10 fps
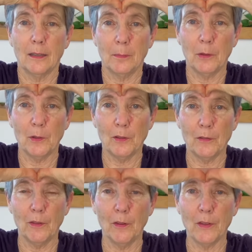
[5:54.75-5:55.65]

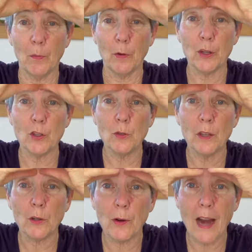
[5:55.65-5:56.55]
Beautiful. And then we're going to do
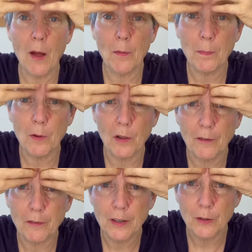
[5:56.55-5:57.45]
the crown pull.
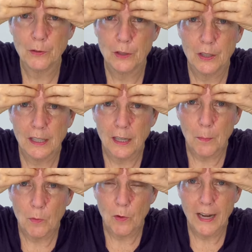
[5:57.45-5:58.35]
Our fingers are going to
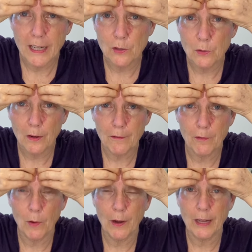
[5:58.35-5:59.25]
come right into our
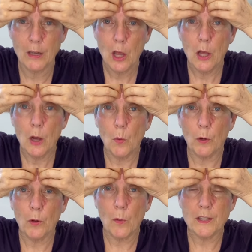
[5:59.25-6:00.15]
forehead.
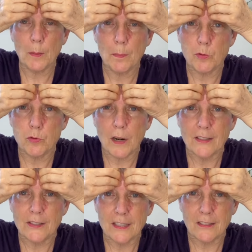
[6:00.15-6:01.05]
We're going to
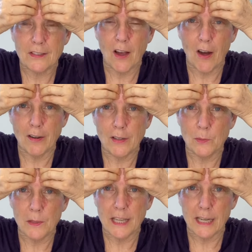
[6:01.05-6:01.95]
press in as hard
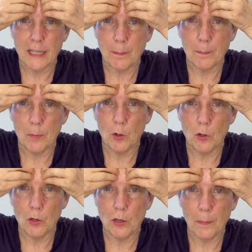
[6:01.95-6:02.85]
as we can and pull